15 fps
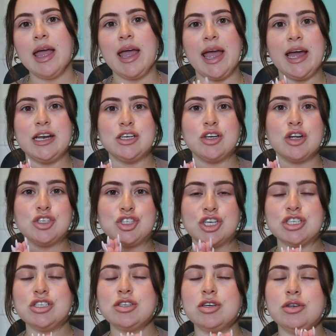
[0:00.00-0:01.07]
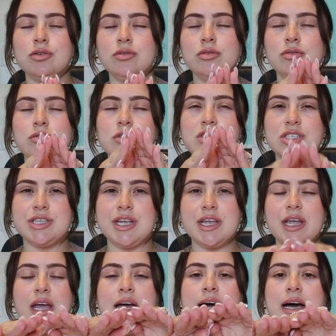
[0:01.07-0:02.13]
And just so you
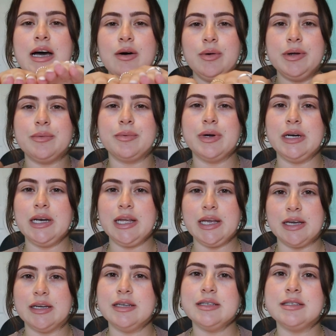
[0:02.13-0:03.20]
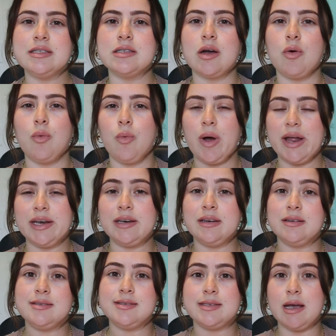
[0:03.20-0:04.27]
see how it really is
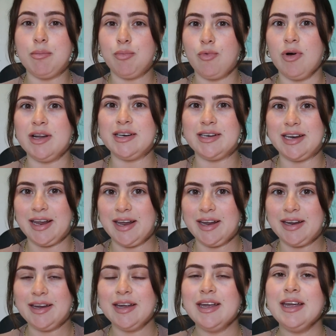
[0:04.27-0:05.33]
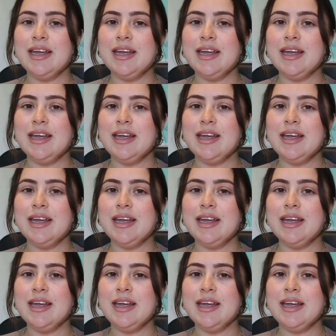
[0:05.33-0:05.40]
when step 1 day,